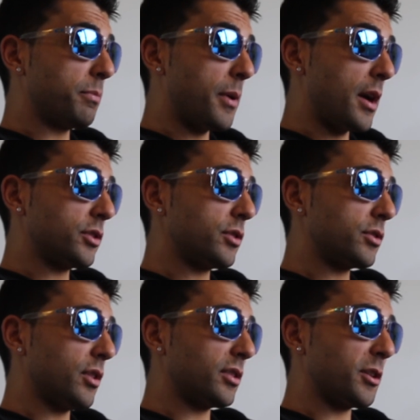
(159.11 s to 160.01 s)

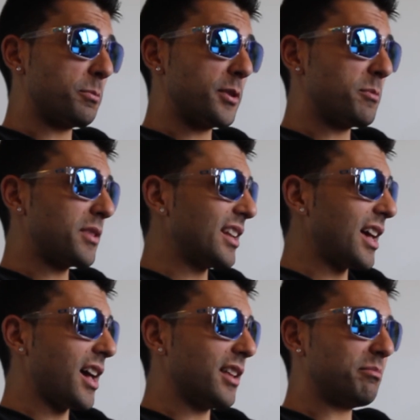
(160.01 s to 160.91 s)
punches on Khabib that
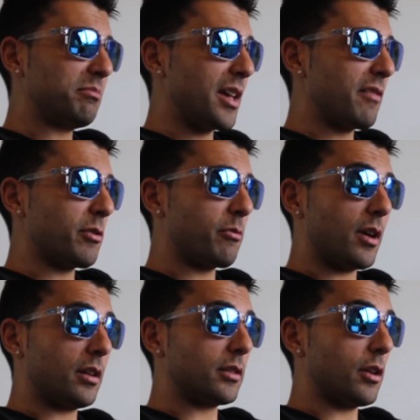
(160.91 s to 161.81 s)
had
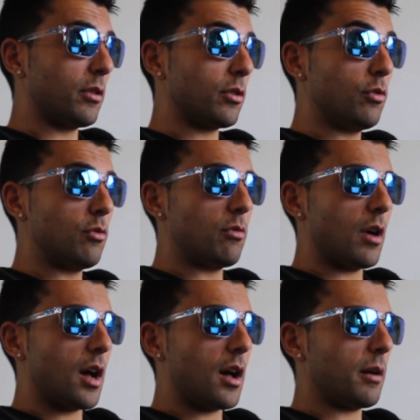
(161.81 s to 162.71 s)
everyone going ooh
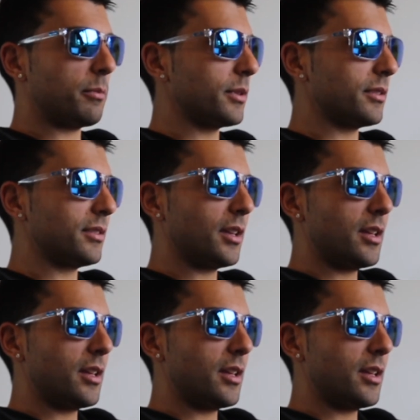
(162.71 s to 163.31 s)
ah, but